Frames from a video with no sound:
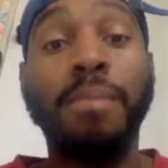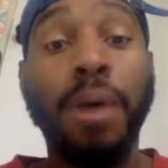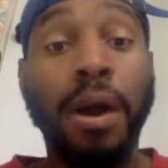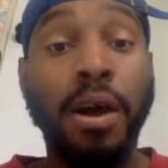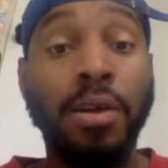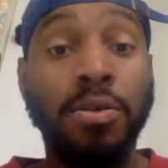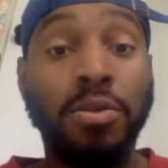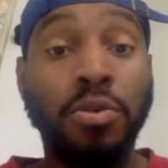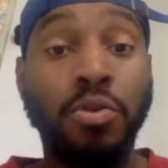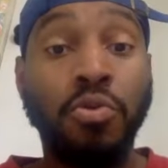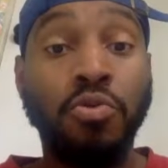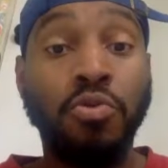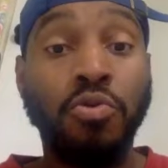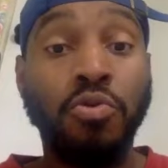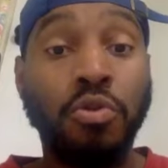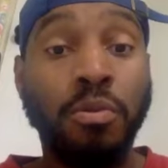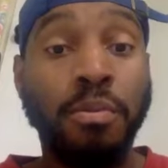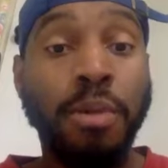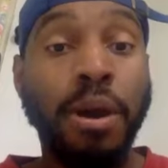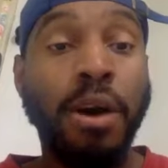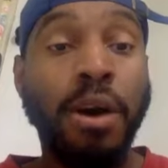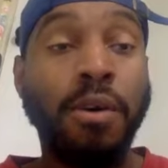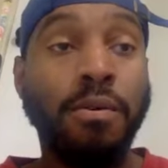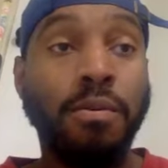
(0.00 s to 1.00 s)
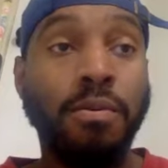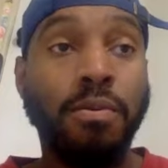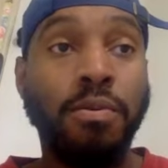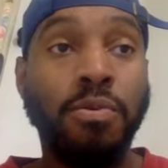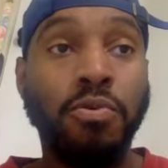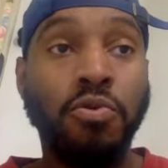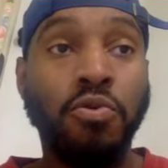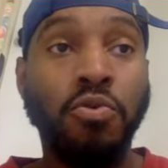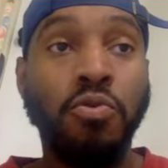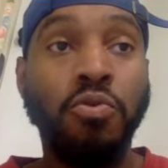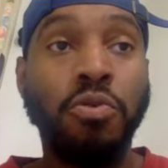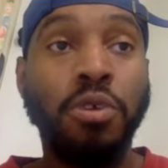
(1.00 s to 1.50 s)
I told you about
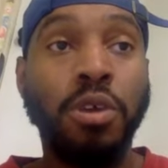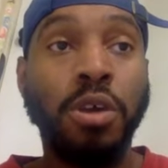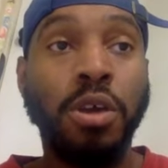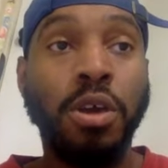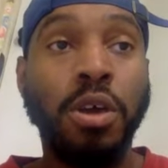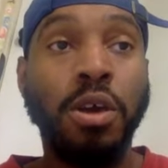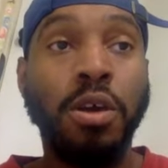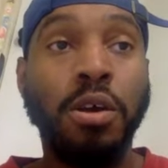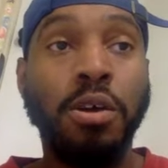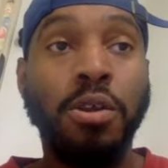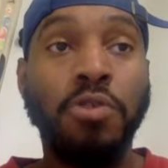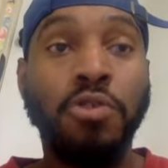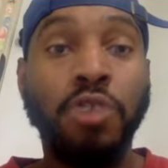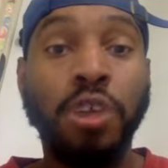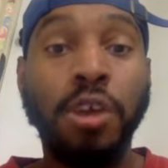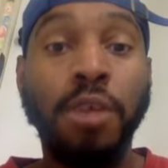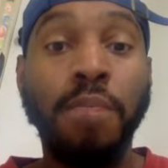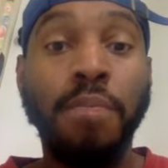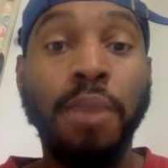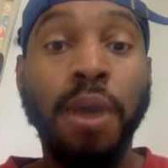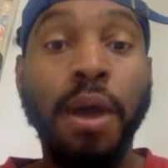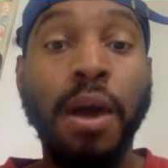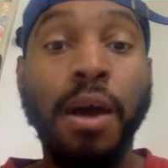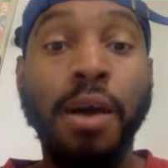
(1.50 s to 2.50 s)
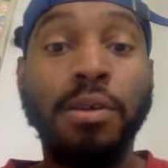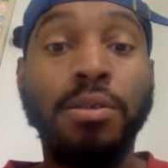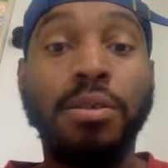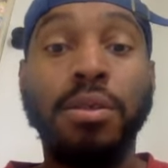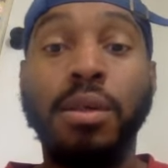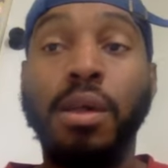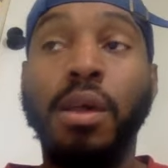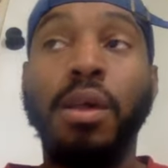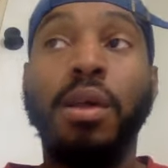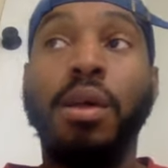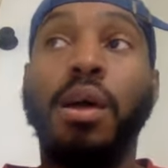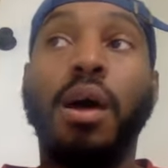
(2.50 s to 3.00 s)
junior year and chicken pox?
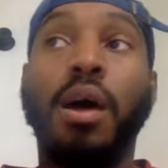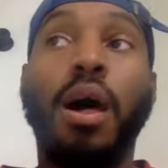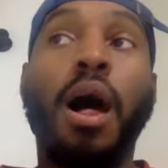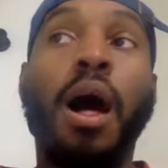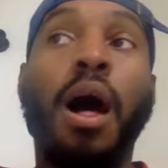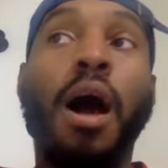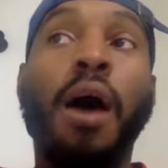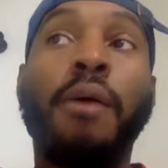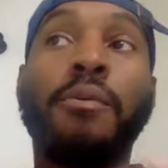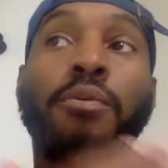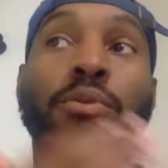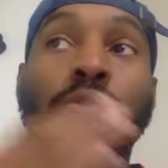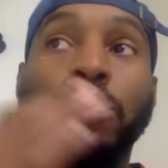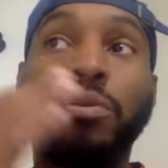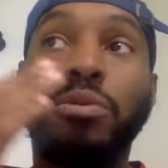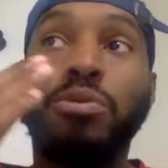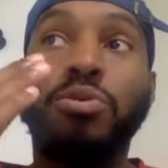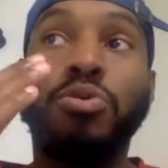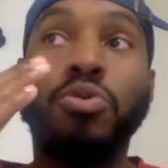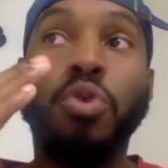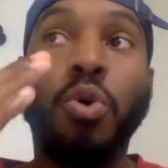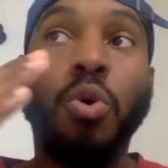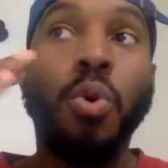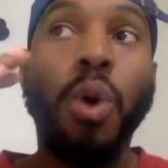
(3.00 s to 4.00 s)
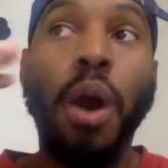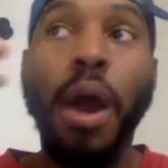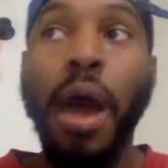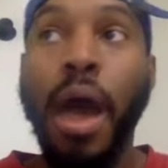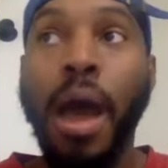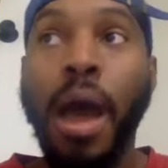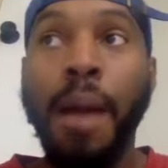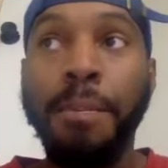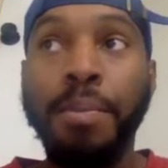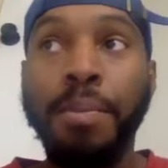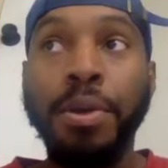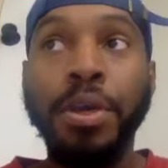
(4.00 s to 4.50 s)
I was so
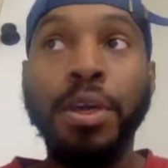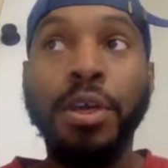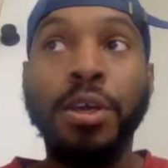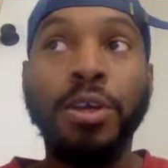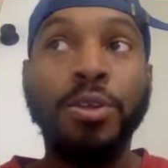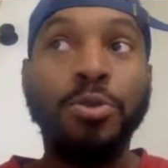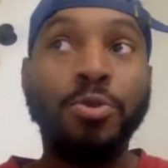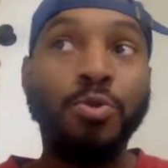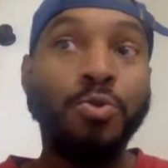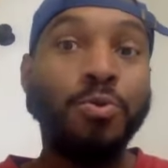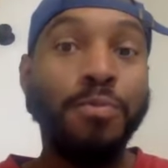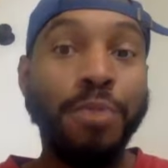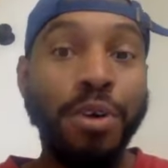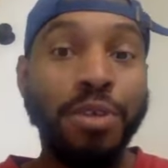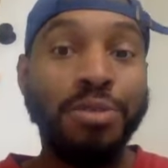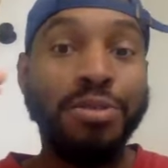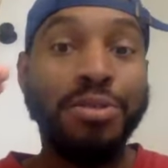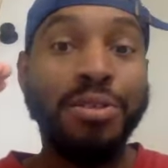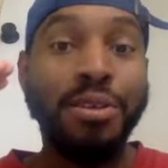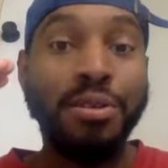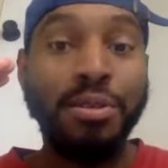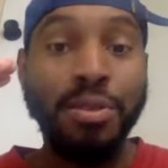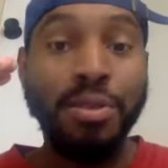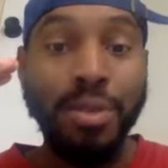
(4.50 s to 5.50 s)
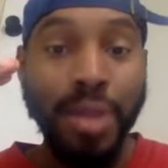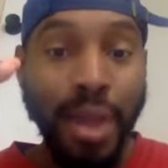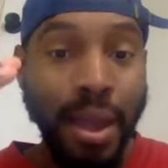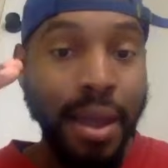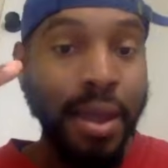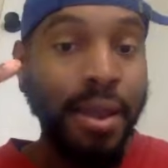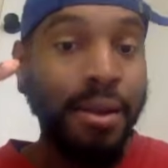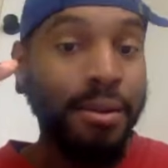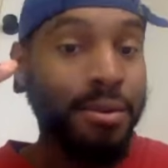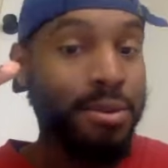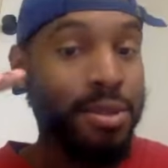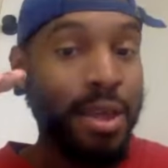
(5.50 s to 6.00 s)
happy to miss the
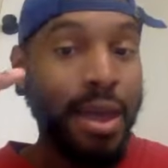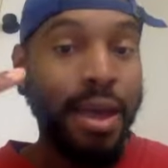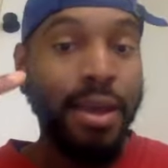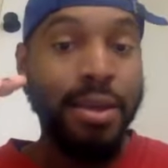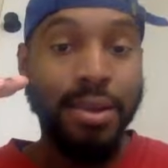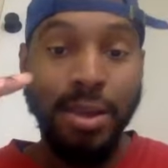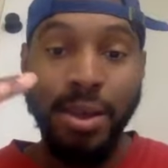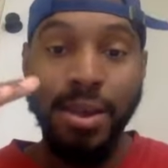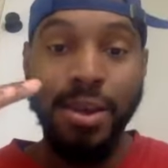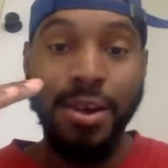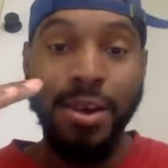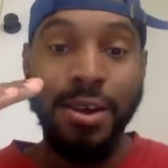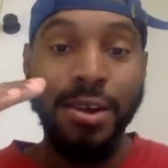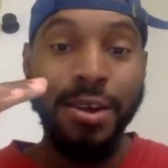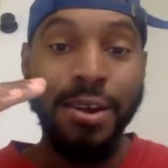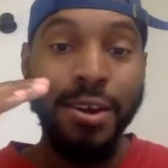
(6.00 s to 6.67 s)
stairs that year.